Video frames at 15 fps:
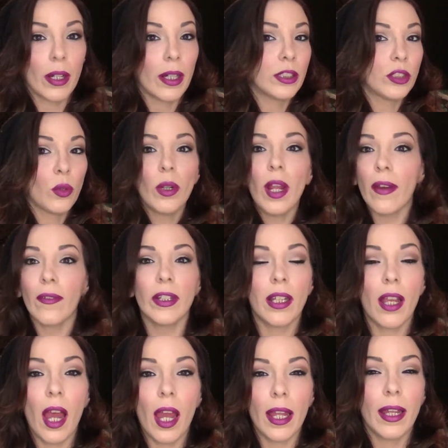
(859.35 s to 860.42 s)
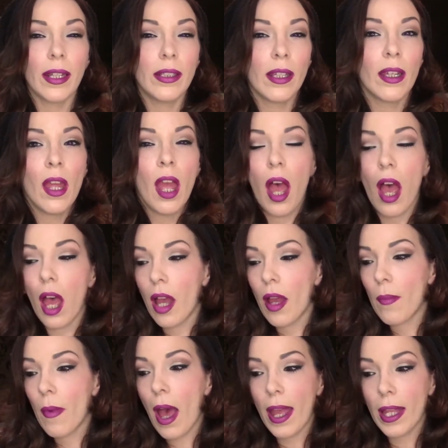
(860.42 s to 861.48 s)
I don't have any high-end
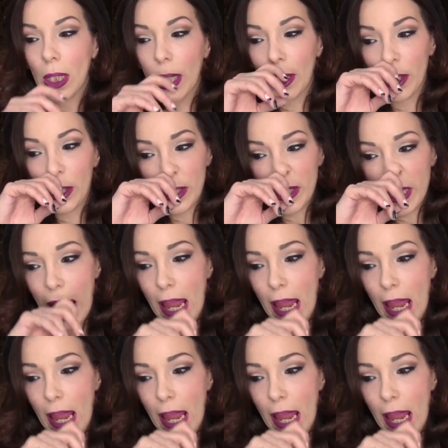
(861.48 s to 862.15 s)
eyeliners.